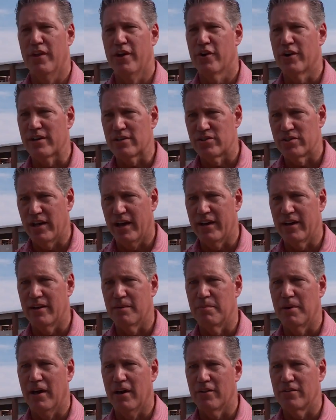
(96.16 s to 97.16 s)
they're excited
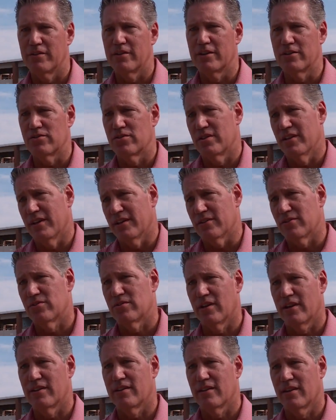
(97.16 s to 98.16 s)
about these
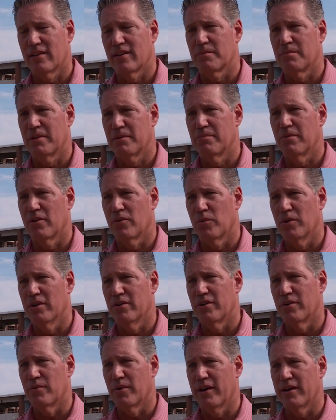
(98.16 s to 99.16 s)
things, I, I think people are
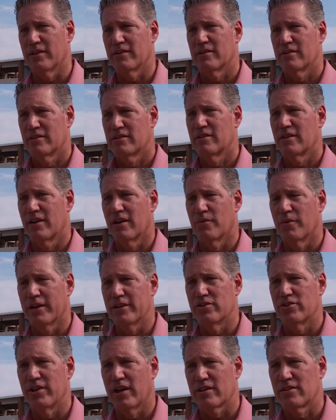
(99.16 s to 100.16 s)
willing to write, you know,
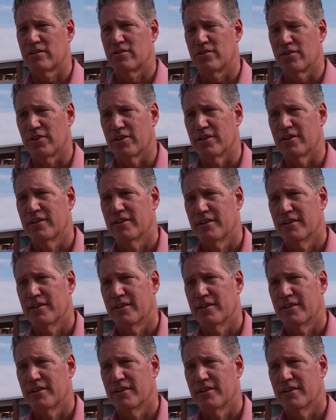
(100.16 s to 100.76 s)
write checks to you.